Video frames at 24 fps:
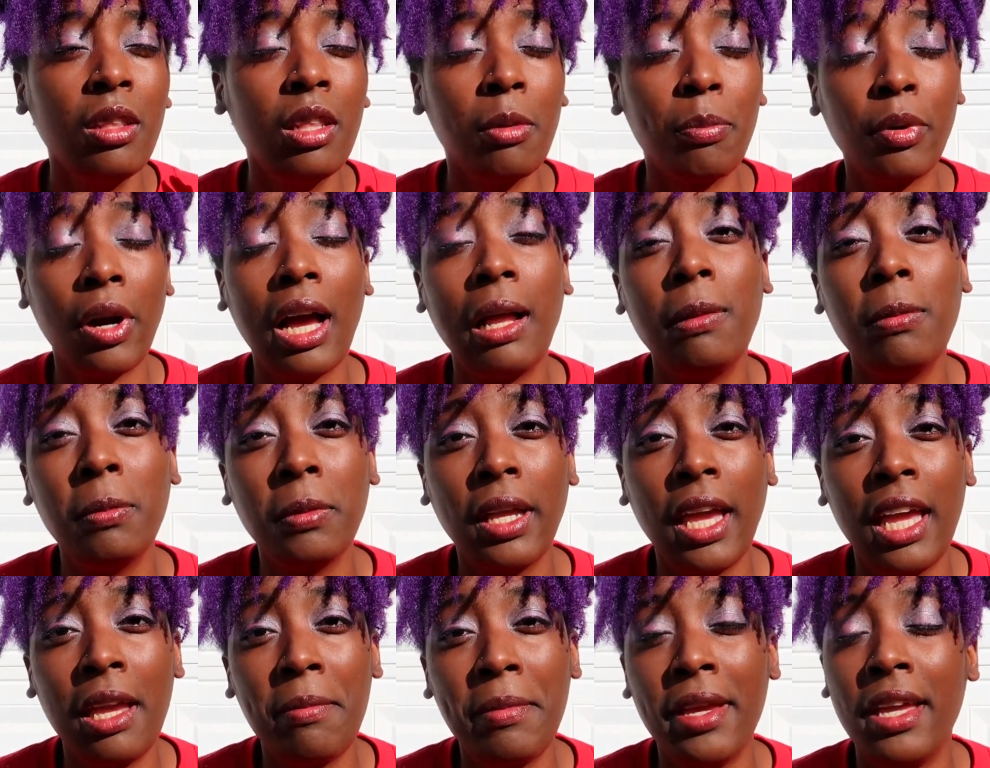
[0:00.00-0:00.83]
The
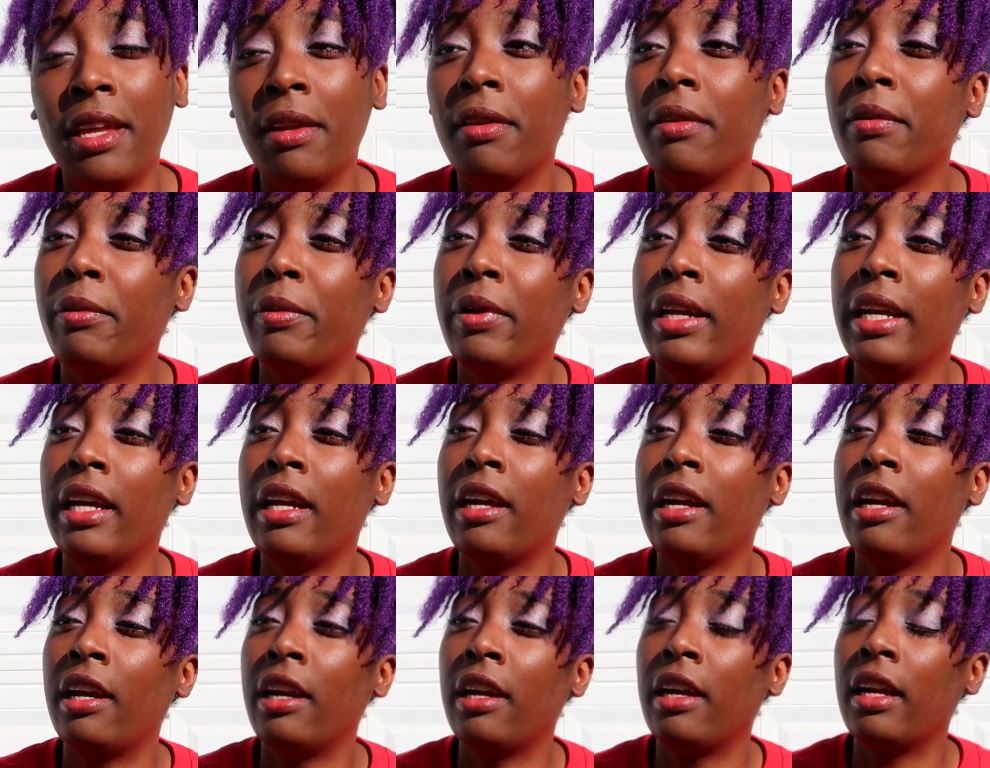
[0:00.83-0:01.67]
problem came in
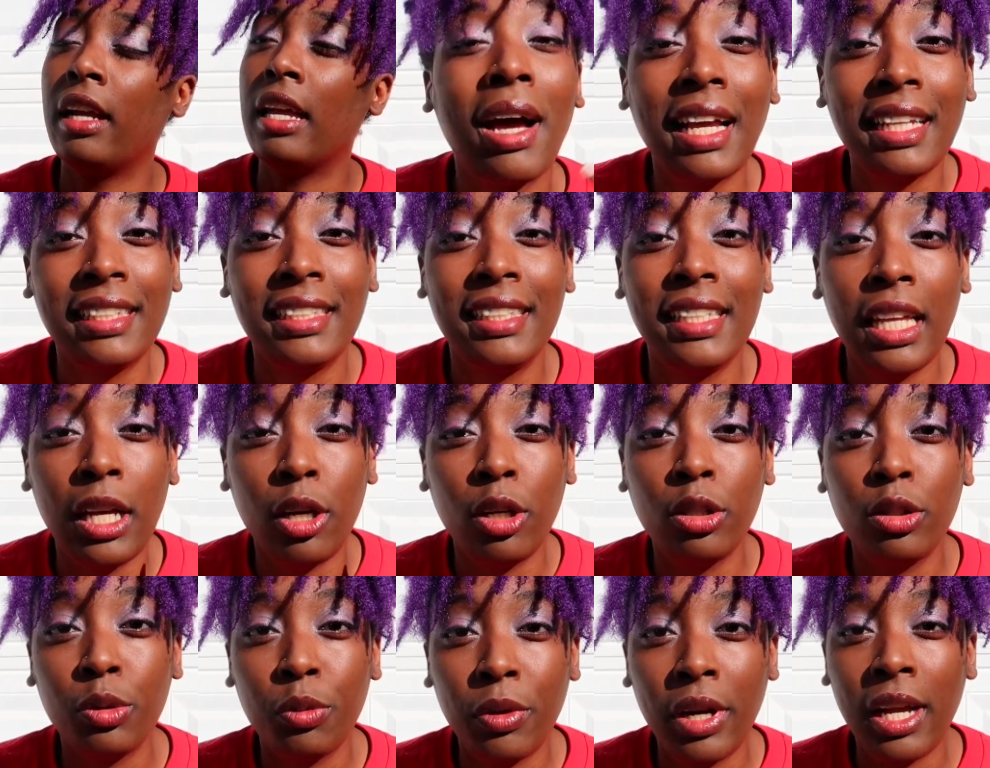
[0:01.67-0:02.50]
where my
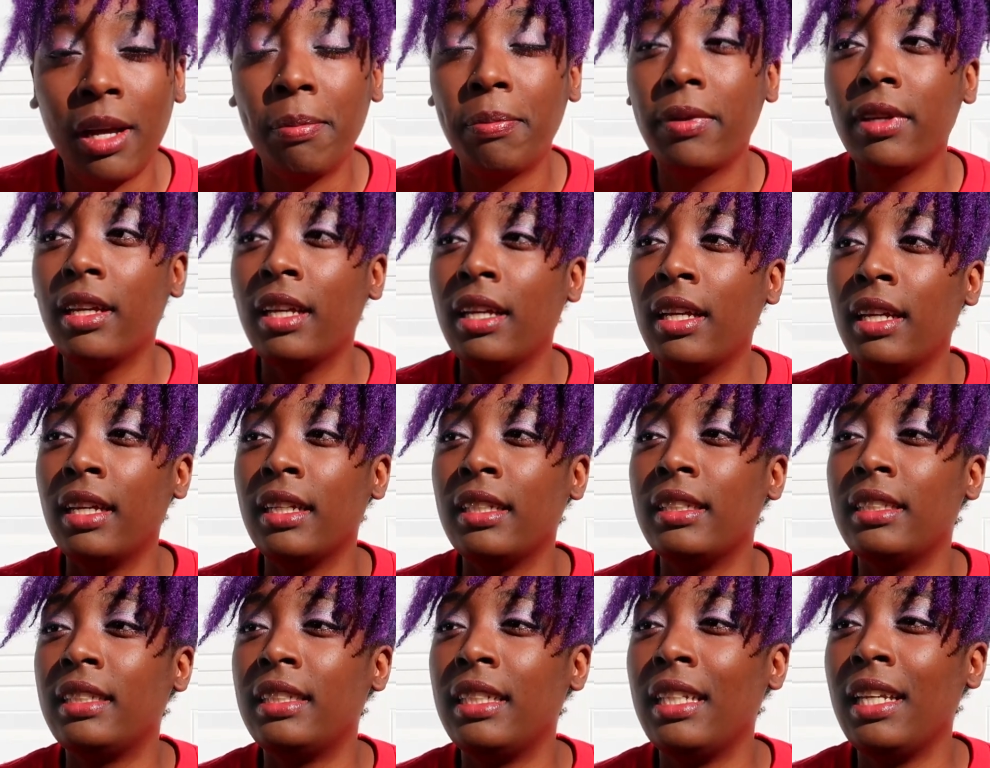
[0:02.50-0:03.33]
sales rep,
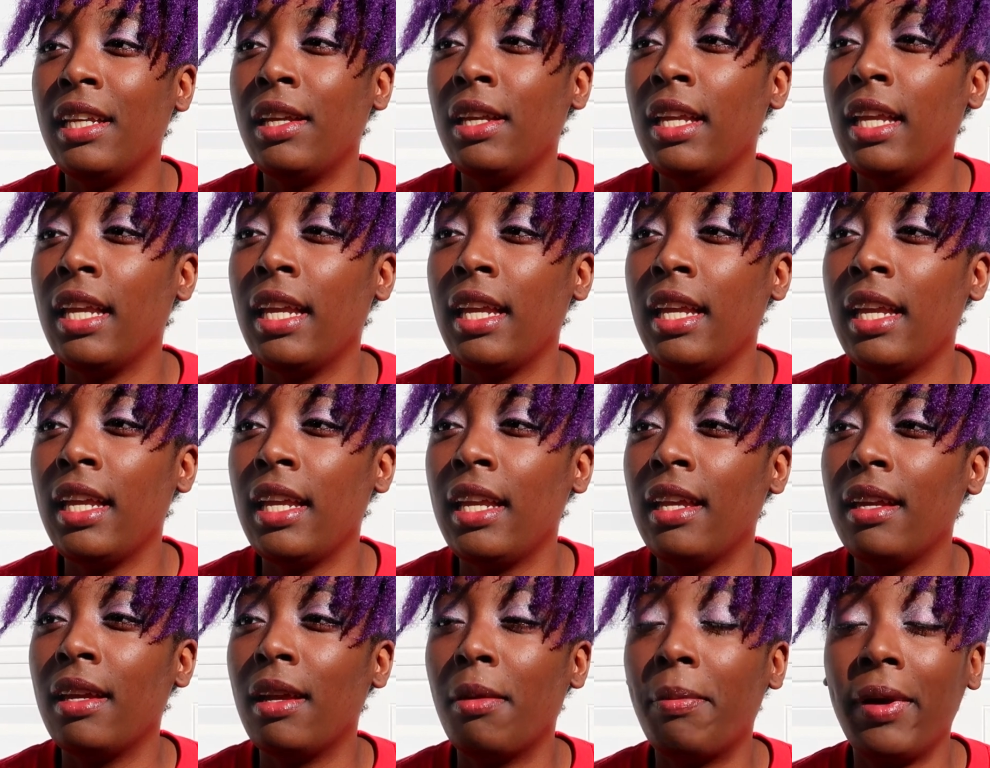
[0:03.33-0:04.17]

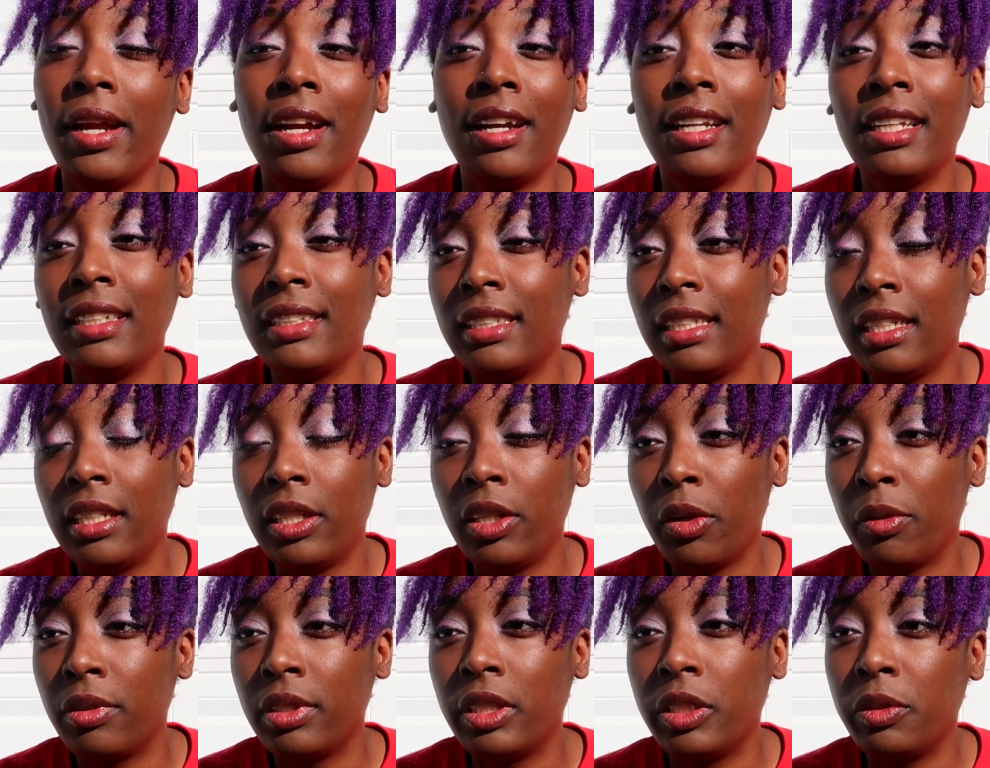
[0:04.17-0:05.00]
she apparently she didn't
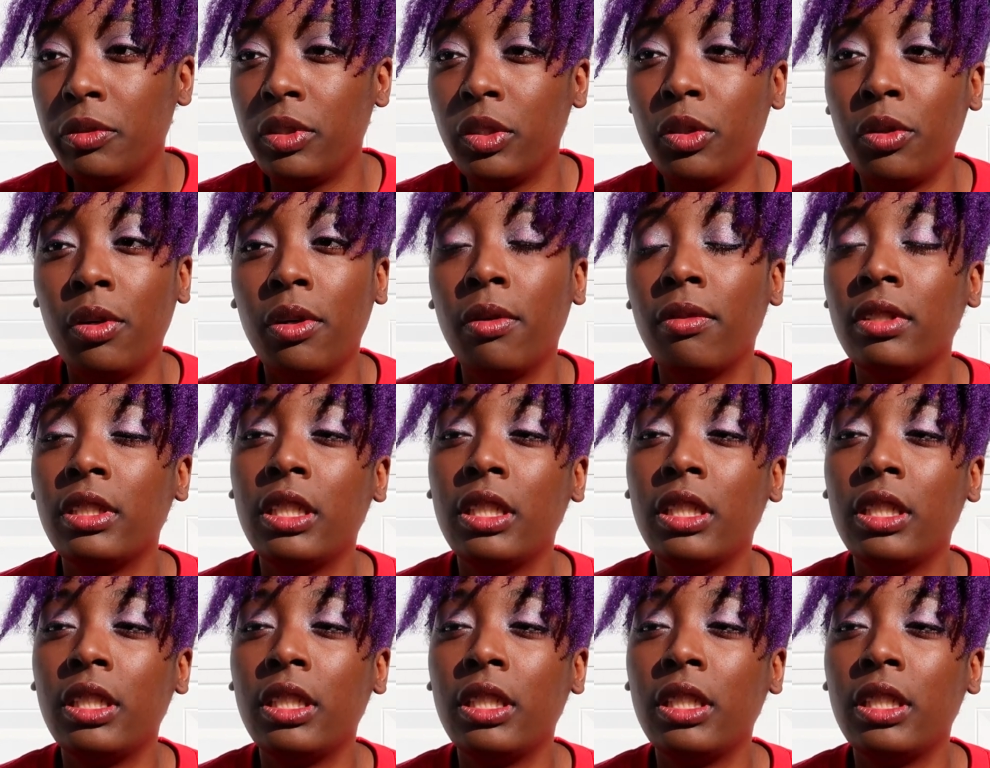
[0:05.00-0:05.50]
know what she was doing.